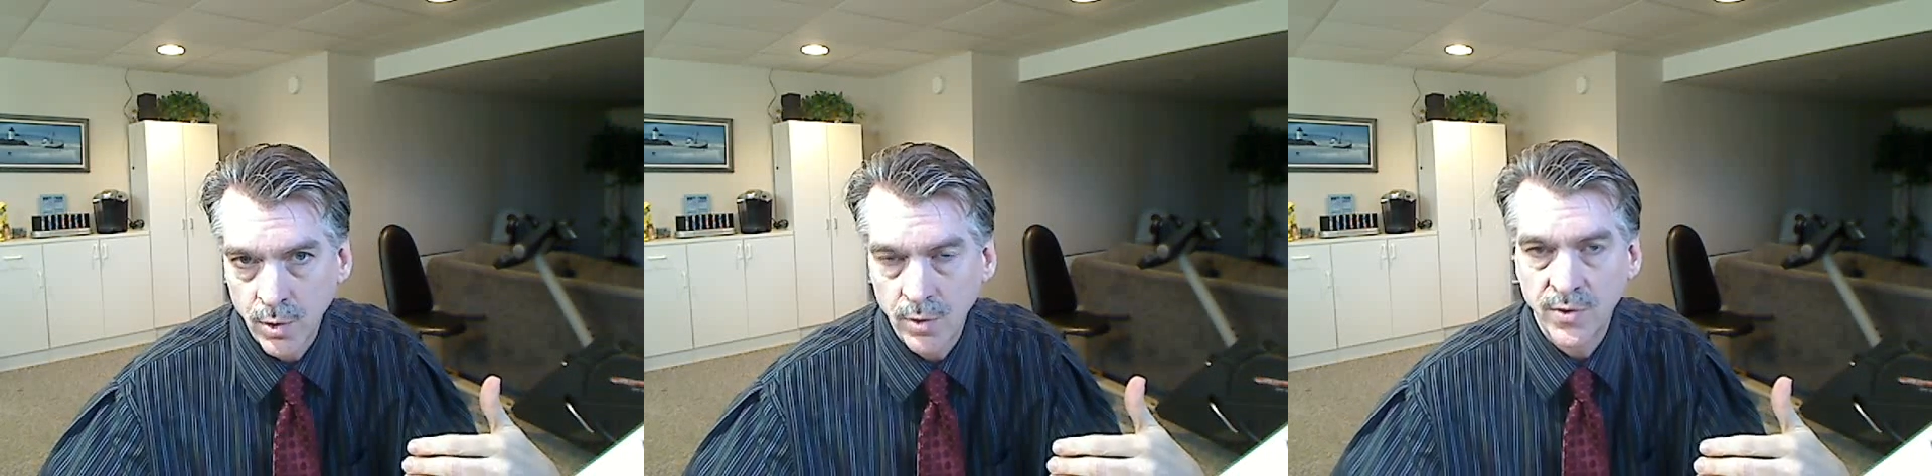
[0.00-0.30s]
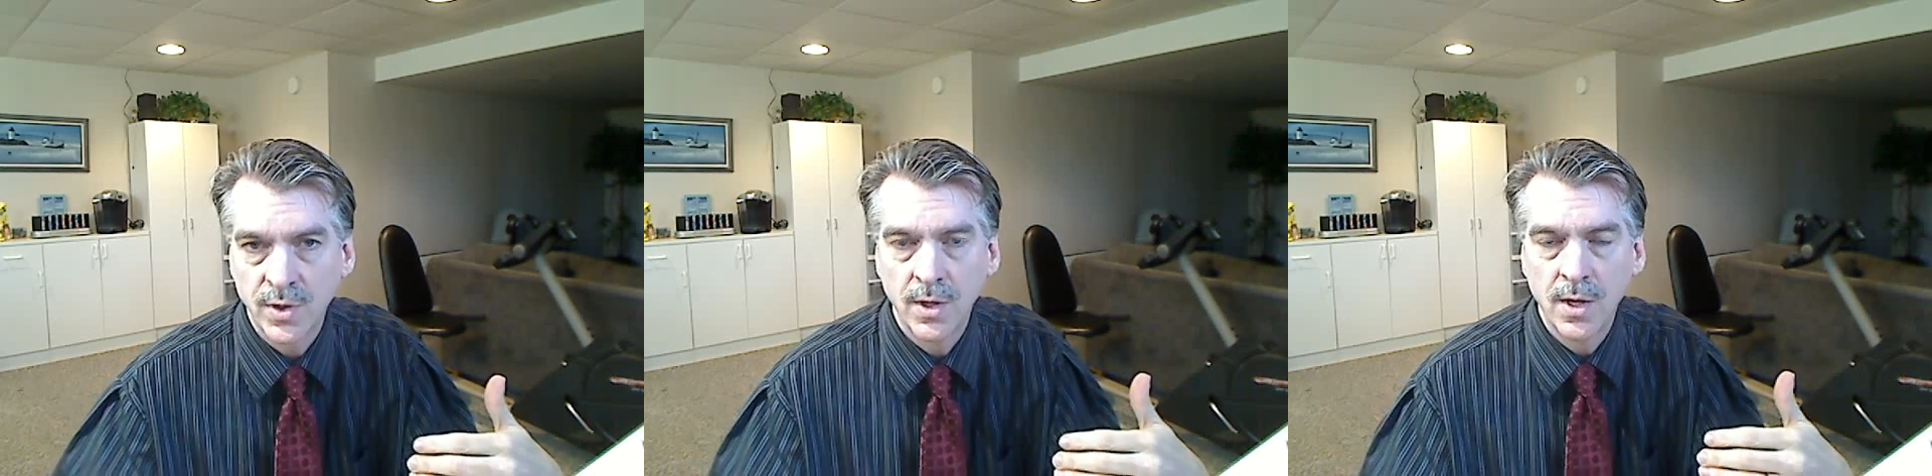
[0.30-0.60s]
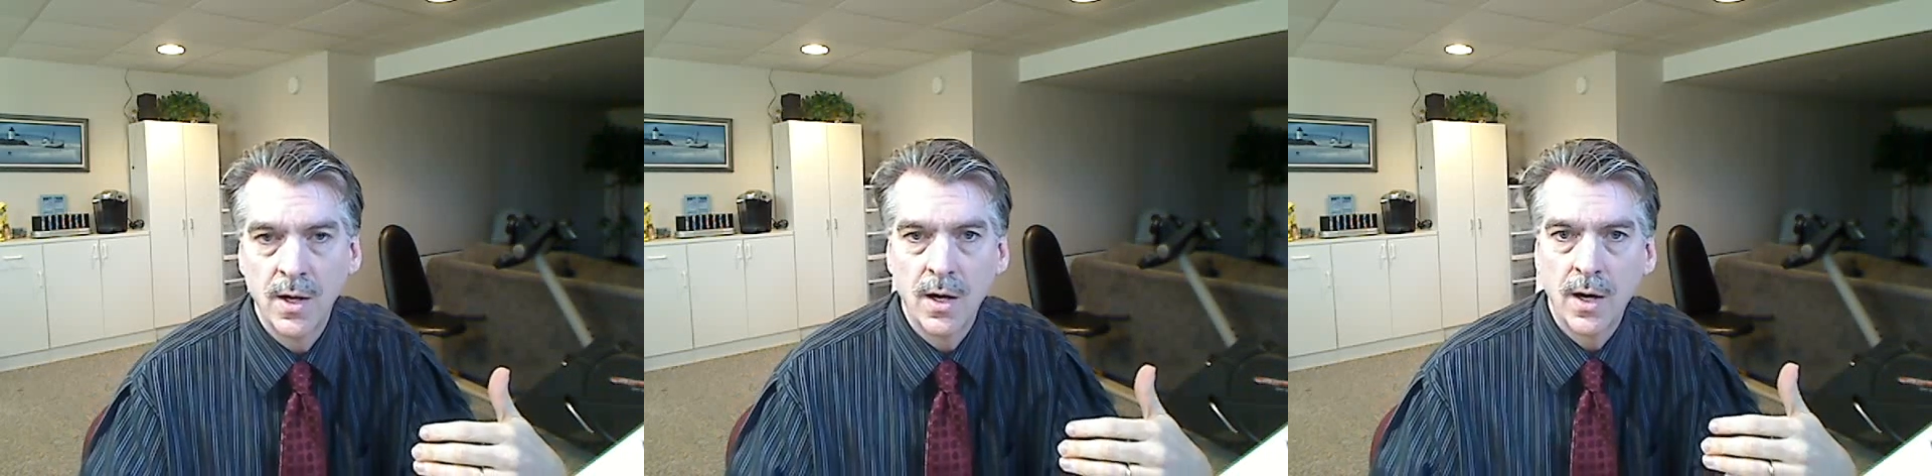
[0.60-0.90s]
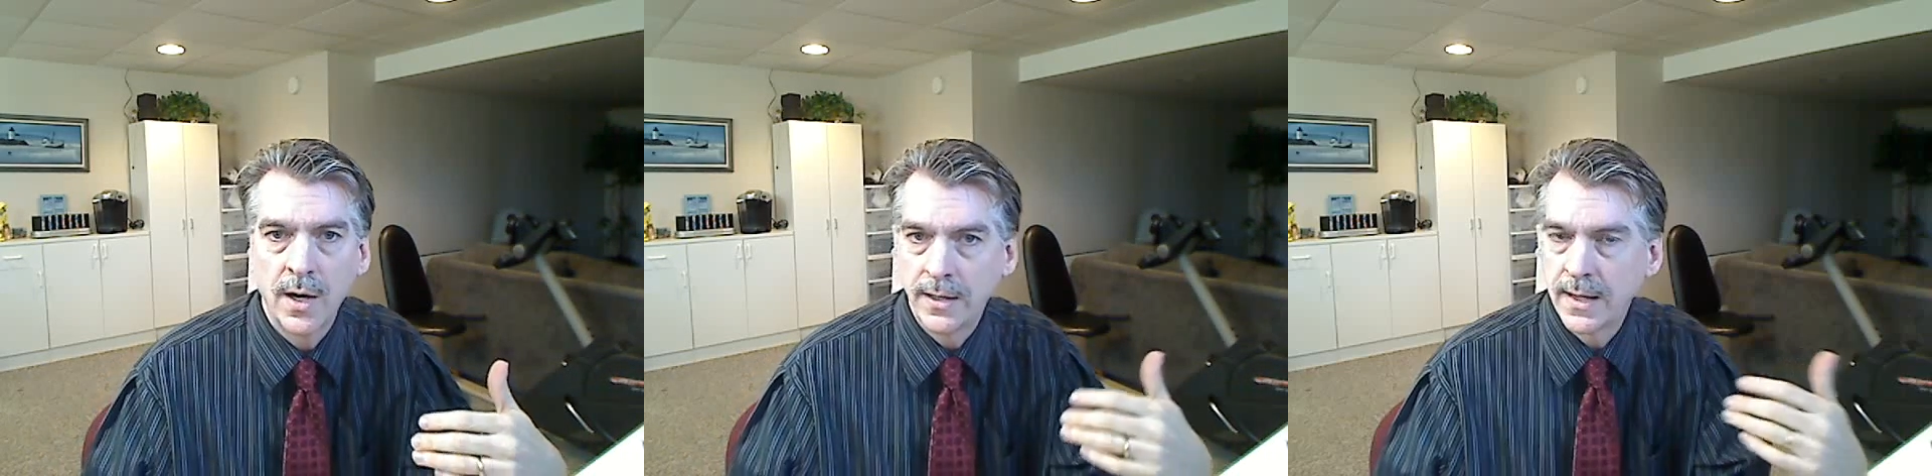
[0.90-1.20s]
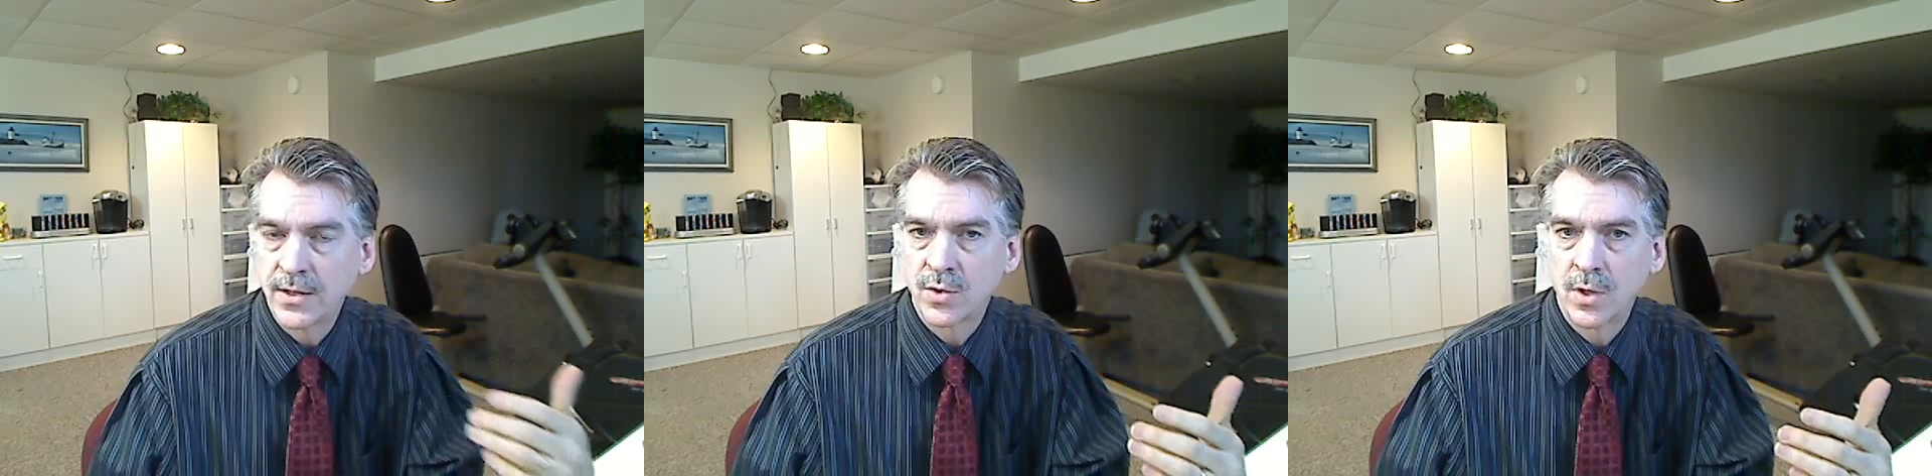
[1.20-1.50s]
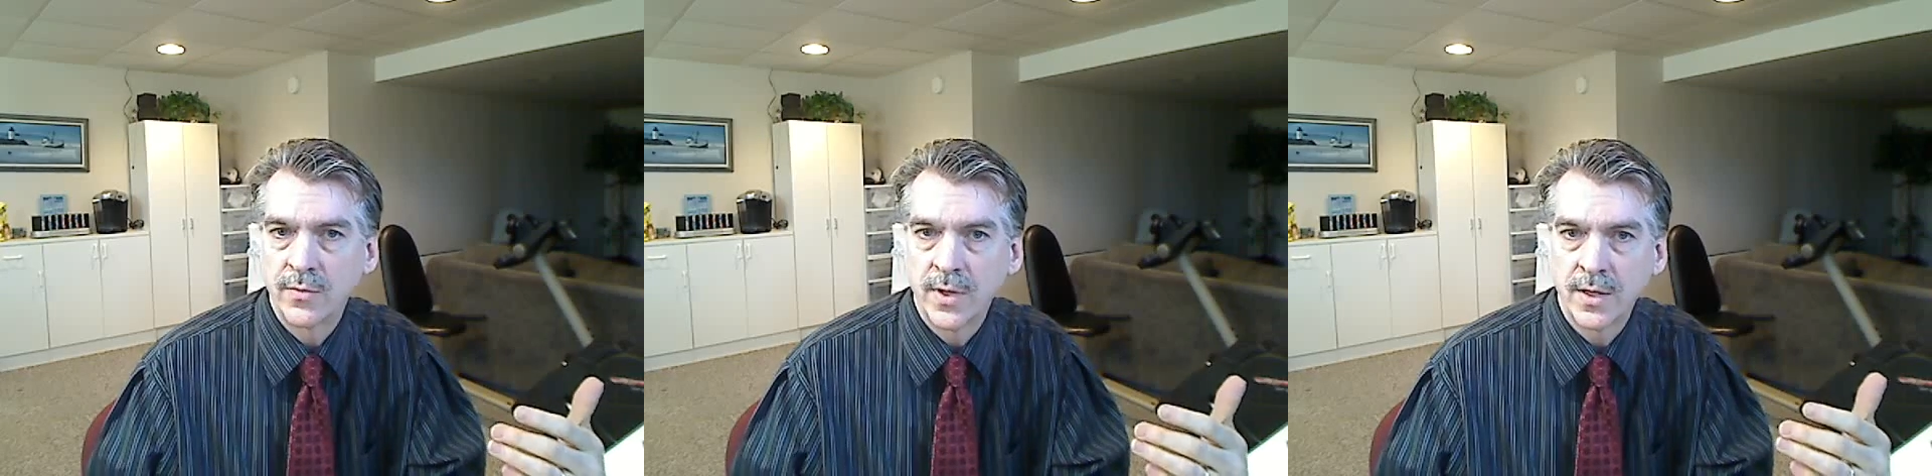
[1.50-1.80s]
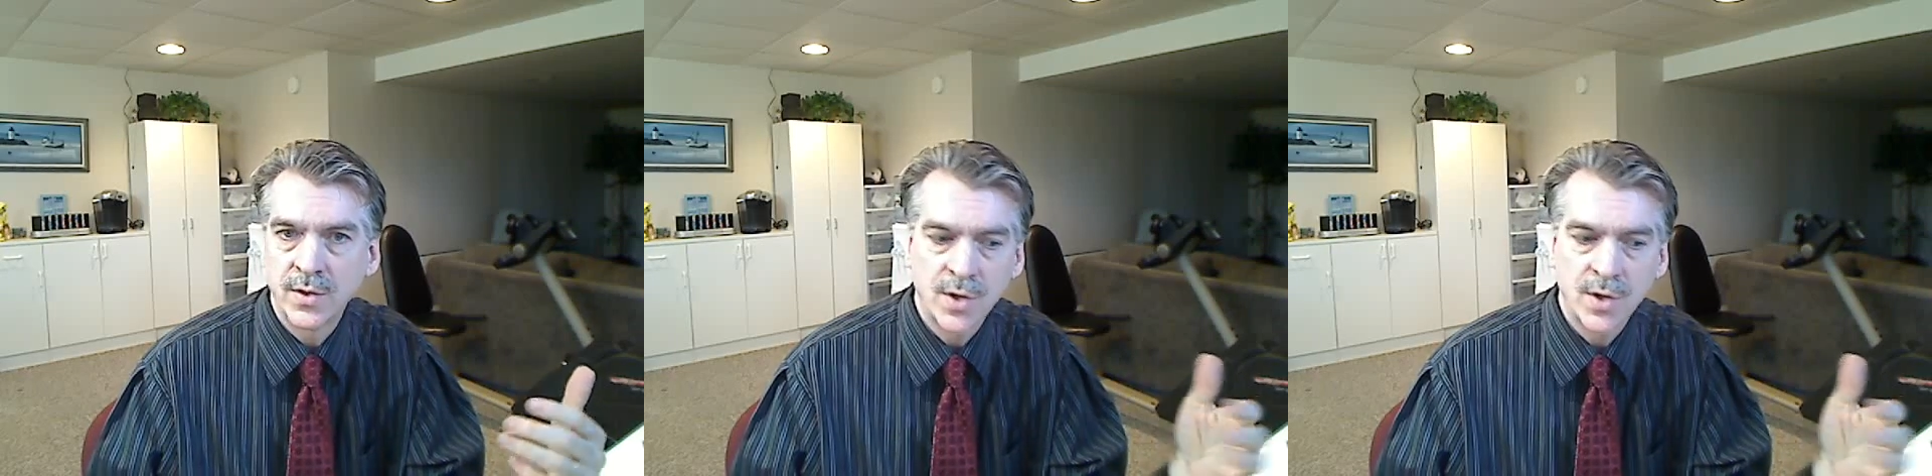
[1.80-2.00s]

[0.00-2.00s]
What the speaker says: moves, and that sort of thing.